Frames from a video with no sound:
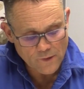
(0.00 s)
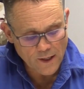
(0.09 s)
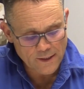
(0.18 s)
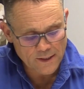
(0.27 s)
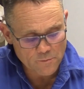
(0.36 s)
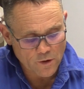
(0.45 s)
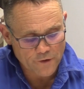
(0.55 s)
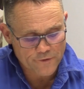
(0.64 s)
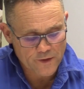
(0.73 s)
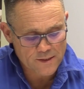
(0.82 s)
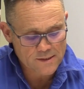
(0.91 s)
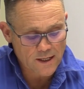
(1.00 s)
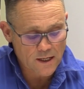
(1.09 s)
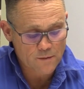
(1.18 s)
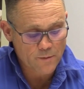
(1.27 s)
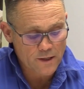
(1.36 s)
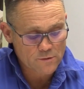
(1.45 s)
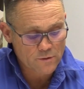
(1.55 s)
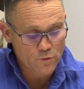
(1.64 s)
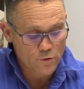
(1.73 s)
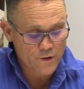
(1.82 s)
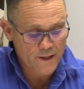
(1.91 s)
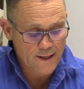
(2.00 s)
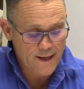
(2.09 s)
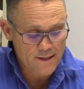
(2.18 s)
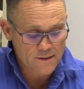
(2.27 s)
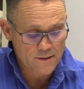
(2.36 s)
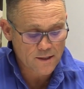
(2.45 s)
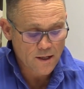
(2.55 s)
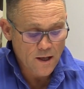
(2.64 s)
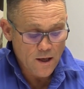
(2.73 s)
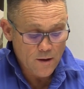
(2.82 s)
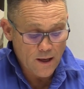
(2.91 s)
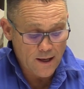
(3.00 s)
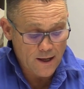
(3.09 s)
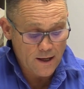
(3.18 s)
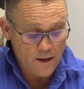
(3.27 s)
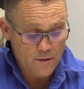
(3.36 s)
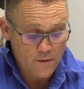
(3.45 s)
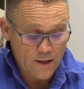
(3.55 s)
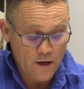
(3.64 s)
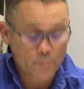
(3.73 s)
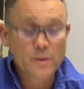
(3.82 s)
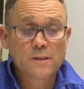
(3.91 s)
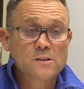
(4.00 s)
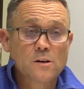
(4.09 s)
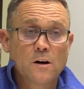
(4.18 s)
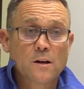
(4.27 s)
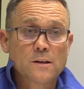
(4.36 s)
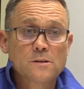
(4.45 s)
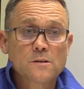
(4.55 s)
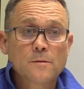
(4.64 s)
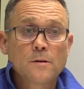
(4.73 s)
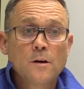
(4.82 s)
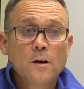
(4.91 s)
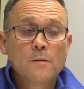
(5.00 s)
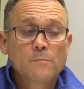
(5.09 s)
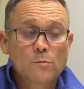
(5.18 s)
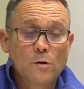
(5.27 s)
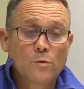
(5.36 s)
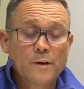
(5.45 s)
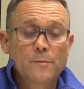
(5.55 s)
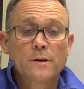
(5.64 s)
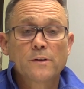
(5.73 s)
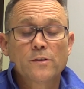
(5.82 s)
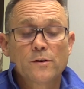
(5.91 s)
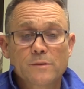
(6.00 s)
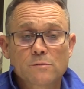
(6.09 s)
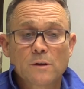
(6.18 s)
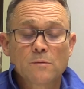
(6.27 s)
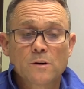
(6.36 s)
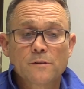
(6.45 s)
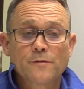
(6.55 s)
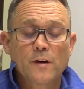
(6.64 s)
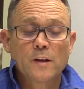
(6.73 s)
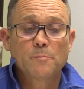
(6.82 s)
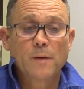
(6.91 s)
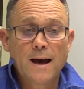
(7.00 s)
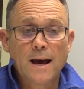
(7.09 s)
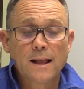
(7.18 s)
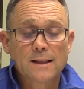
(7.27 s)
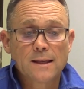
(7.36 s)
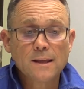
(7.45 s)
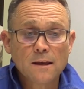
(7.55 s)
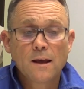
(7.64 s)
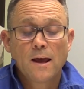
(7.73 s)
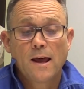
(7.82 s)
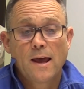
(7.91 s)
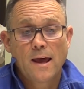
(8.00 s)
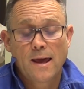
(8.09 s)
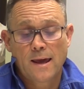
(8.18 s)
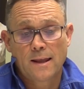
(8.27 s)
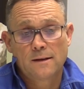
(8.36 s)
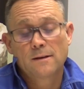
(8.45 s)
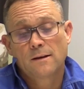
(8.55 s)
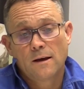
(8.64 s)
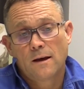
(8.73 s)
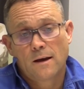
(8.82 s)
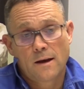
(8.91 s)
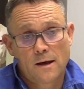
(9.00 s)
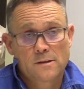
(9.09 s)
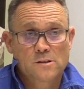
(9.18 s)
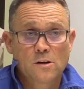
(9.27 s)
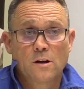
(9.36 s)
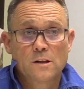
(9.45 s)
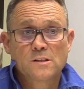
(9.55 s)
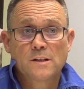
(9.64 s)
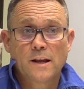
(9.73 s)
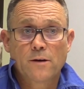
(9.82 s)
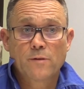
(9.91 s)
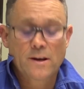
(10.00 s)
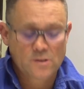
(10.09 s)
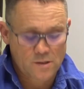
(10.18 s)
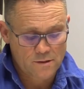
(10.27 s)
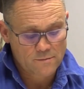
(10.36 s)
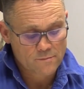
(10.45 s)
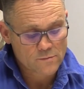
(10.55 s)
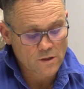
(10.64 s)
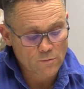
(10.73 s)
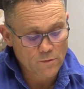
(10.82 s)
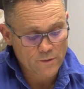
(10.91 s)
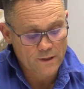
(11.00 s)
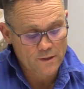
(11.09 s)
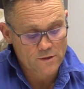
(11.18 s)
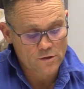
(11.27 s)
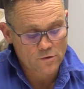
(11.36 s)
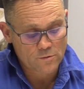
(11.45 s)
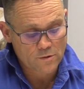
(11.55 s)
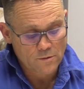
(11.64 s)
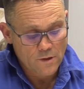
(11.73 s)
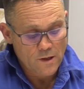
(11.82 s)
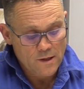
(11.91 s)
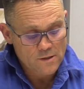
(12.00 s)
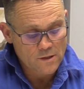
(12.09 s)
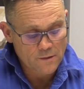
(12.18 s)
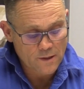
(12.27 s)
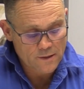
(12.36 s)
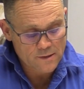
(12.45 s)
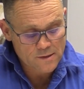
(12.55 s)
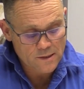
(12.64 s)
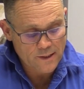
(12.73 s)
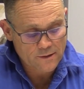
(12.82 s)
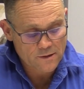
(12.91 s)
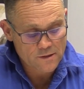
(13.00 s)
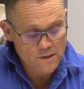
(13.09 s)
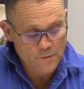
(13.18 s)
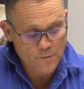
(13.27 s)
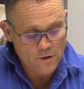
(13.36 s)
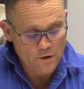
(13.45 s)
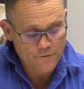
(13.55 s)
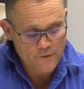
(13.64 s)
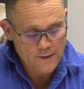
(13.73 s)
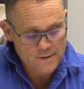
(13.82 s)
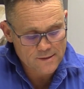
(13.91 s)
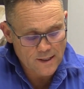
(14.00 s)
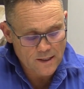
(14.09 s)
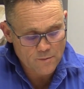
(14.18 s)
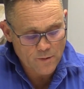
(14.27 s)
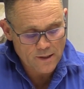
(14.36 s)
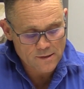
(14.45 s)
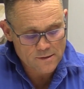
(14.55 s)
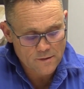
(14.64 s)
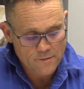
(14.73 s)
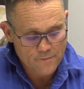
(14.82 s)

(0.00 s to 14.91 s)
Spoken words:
And in my feeds database, we've already entered our pit silage. But what we want to do is we want to feed barley and silage in our ration. So what we're going to do is I'm going to select the DPI feeds database,